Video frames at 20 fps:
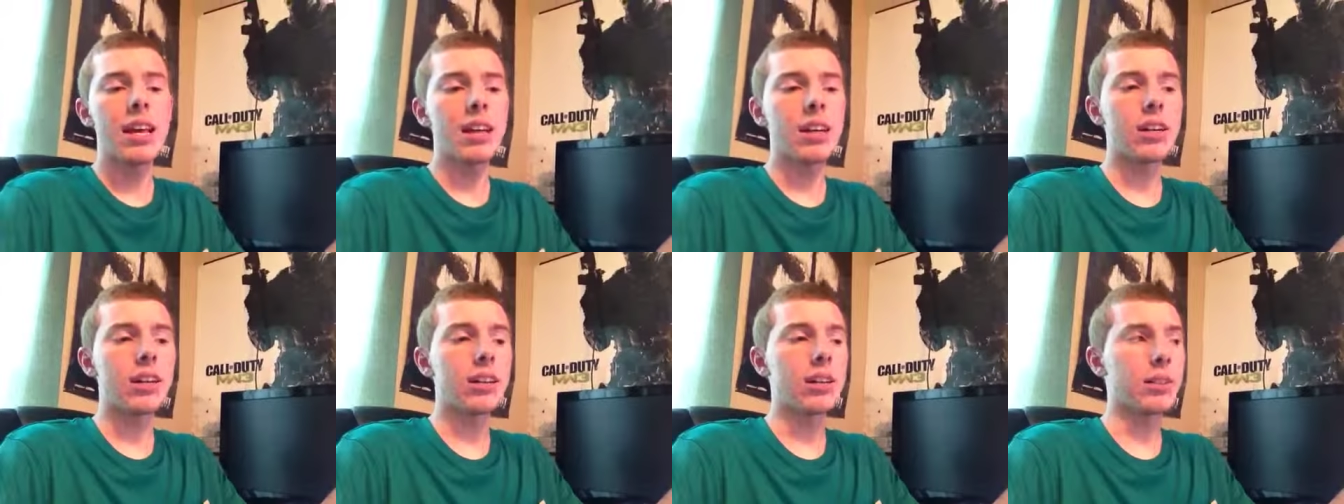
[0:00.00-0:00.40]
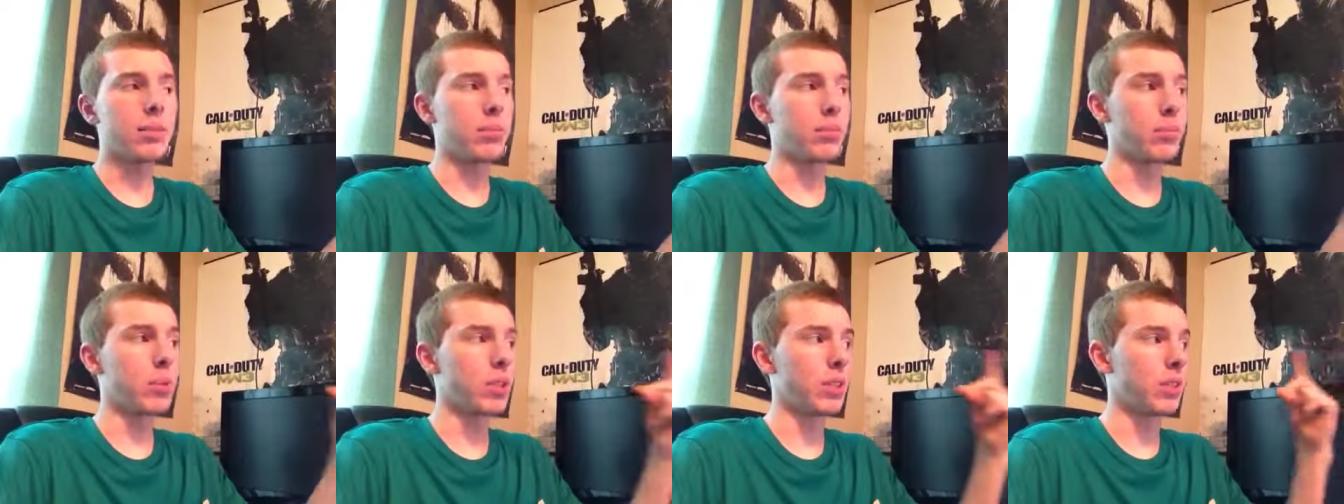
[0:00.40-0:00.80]

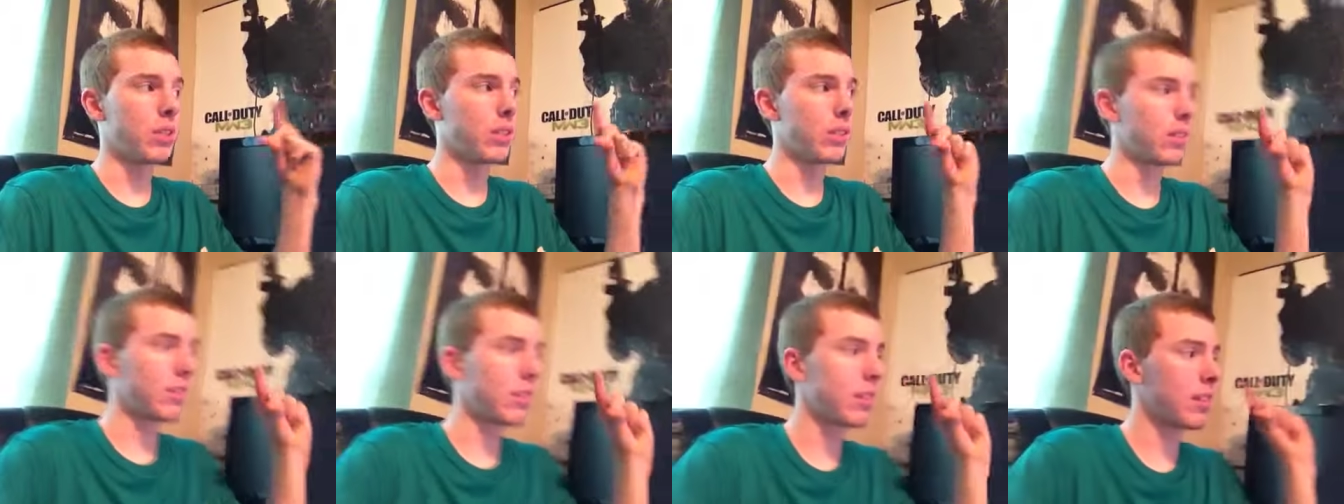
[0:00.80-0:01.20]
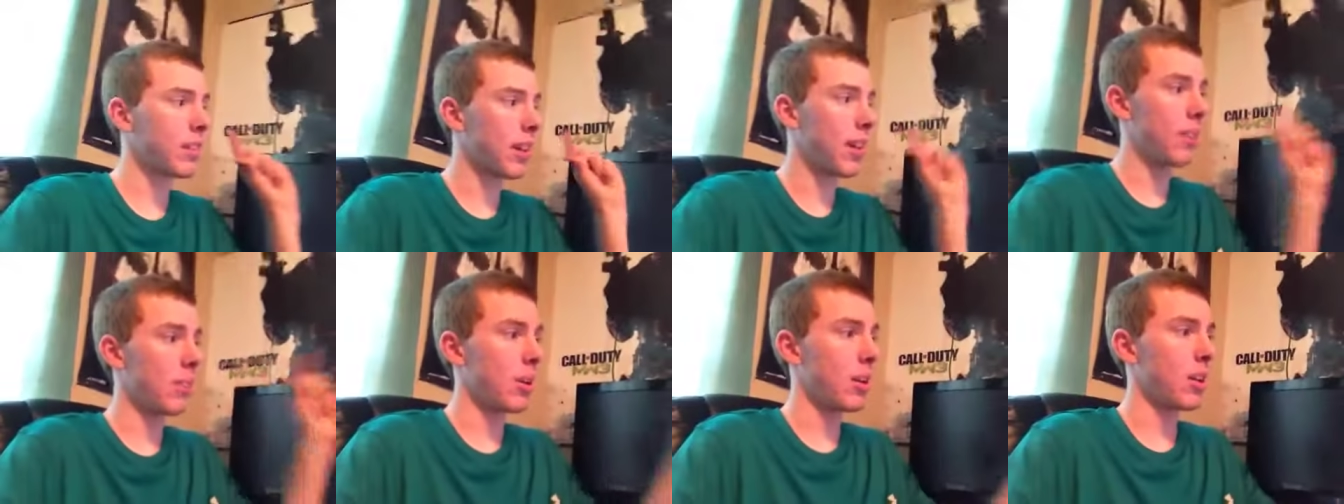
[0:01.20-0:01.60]
Um, but since it
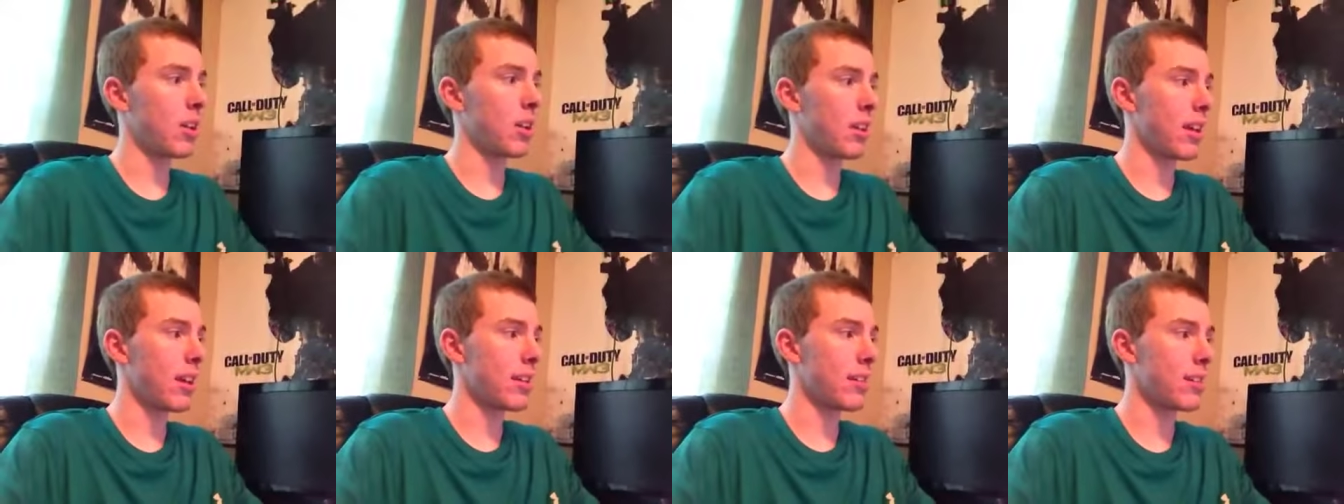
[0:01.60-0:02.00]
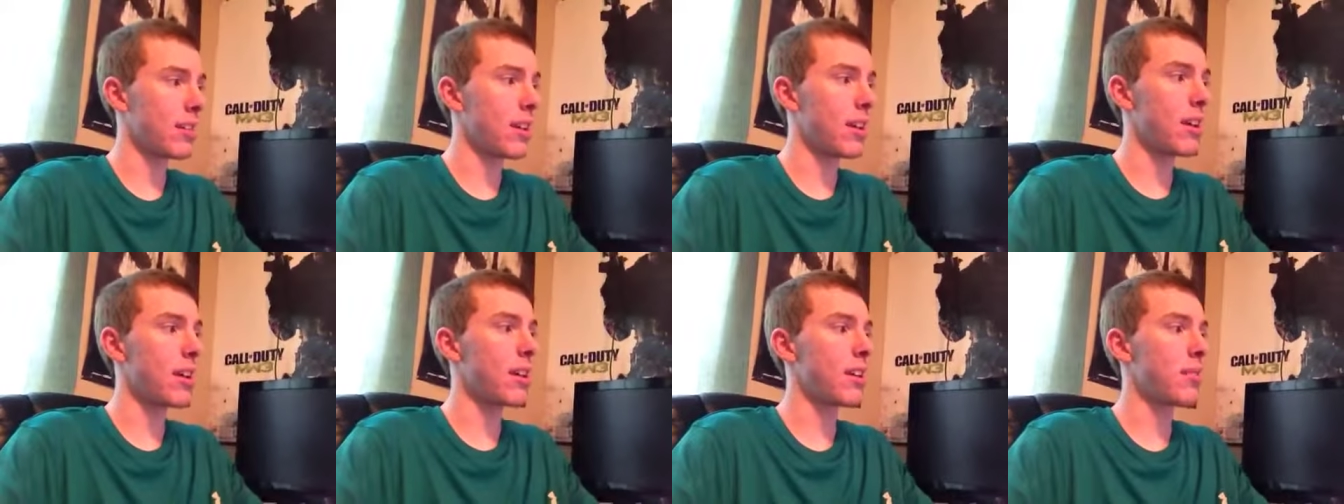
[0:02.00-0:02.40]
came out last
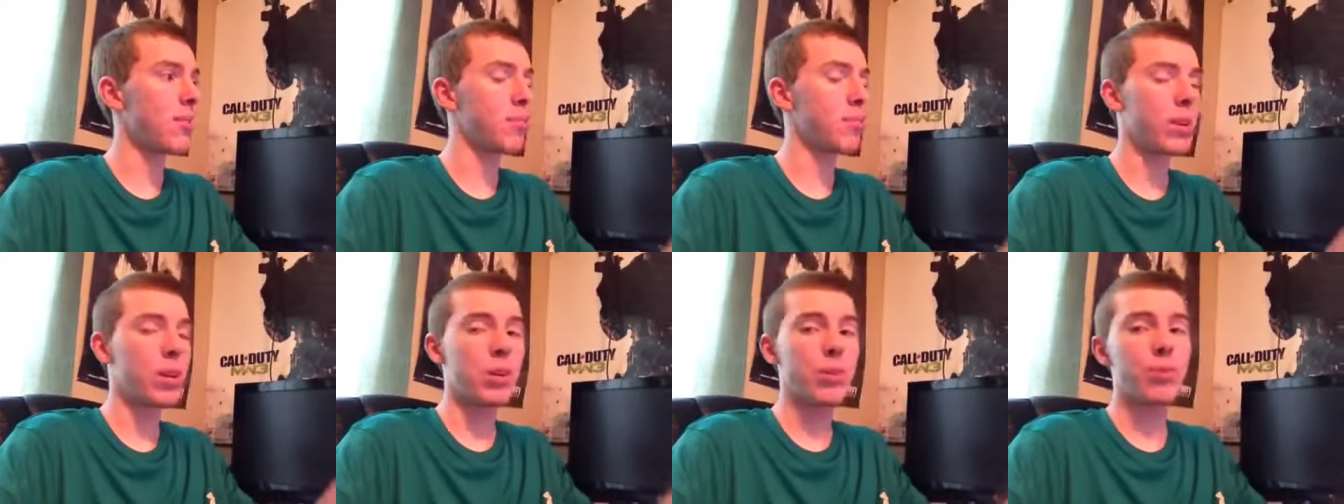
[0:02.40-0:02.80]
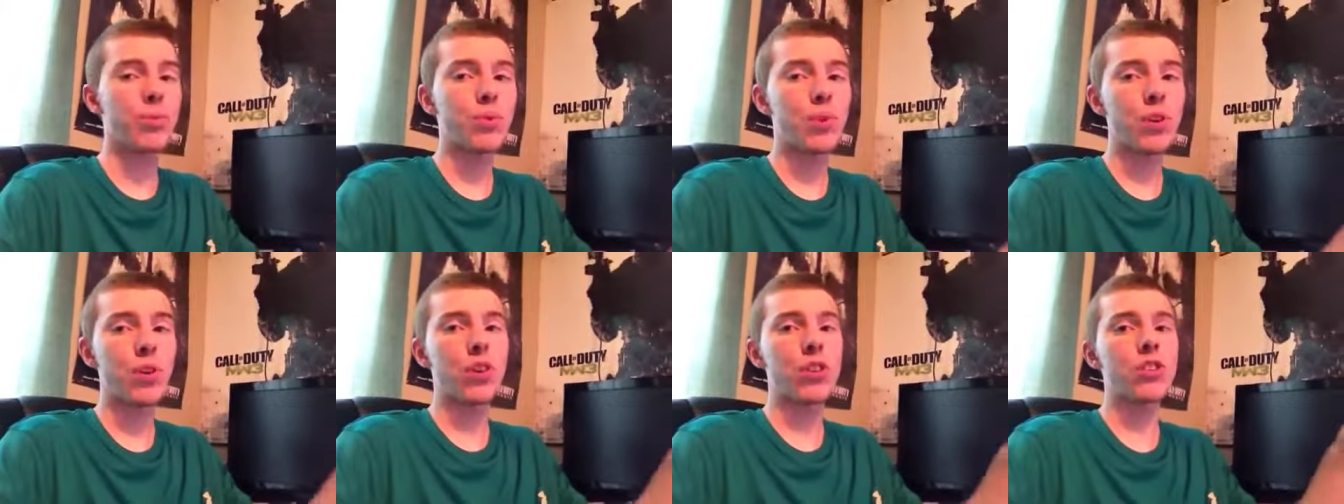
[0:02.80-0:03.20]
night, May
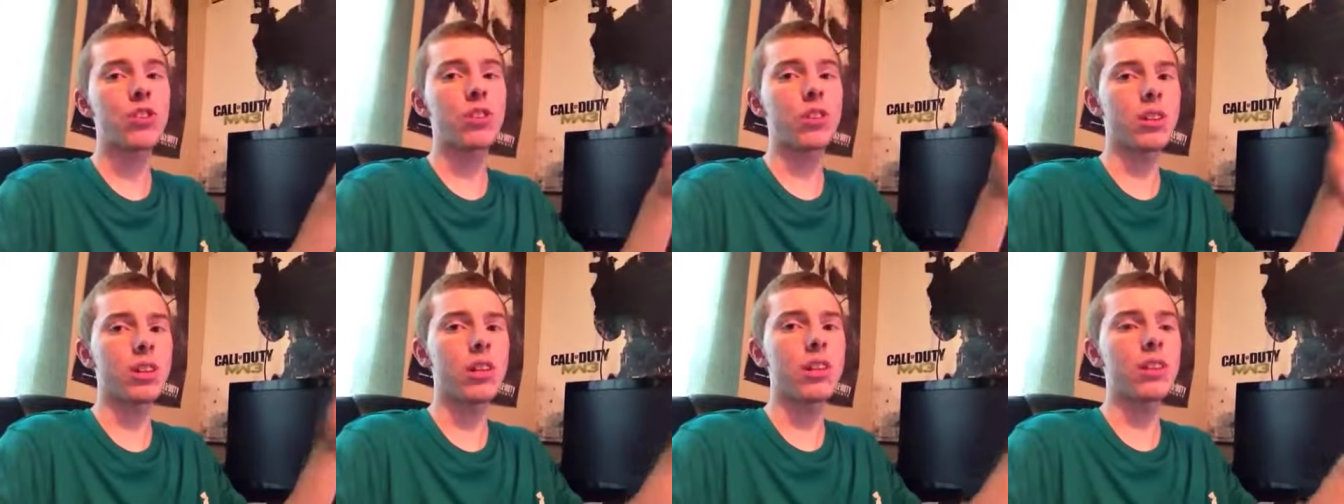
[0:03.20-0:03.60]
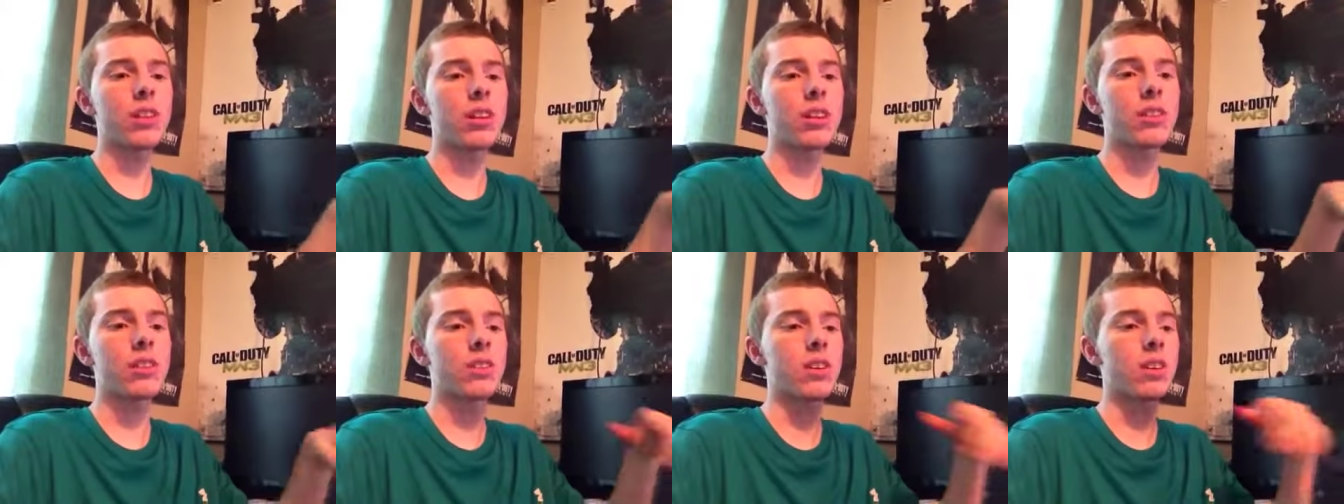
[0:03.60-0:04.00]
1st, late
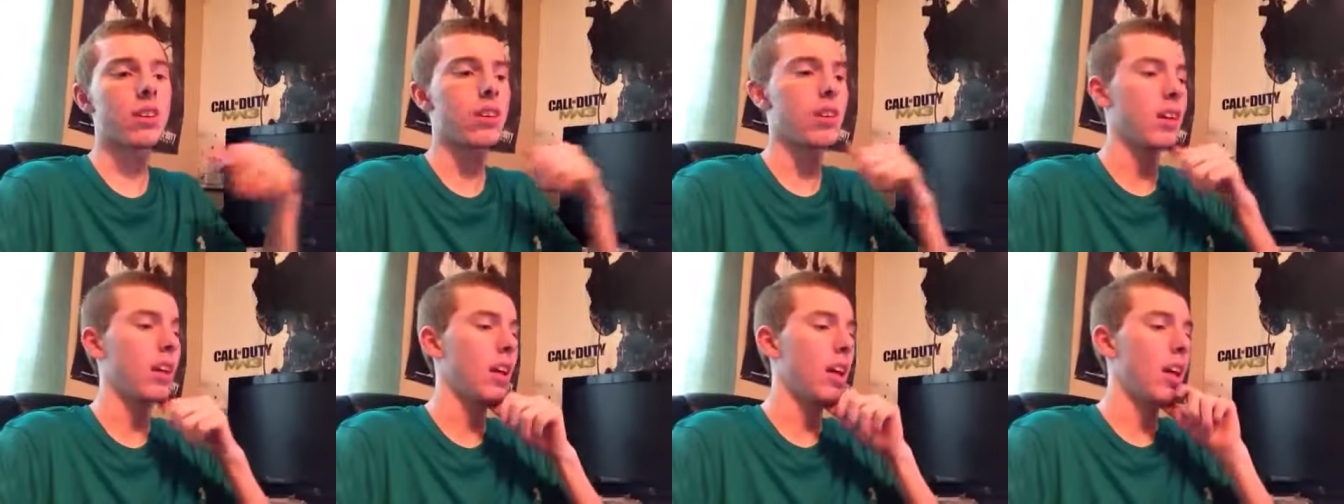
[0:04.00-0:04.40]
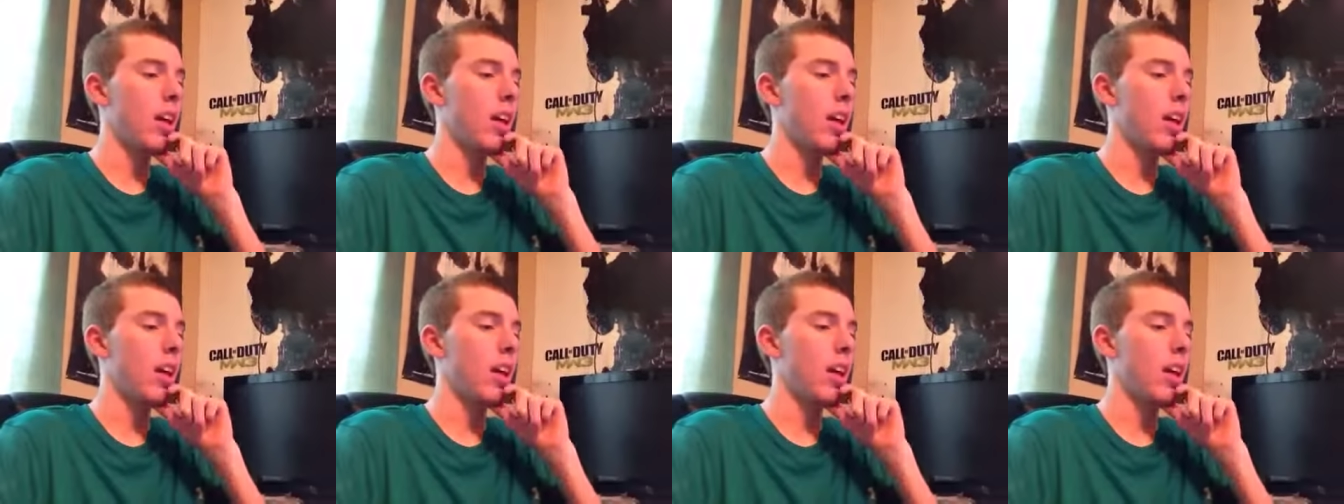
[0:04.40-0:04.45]
last night,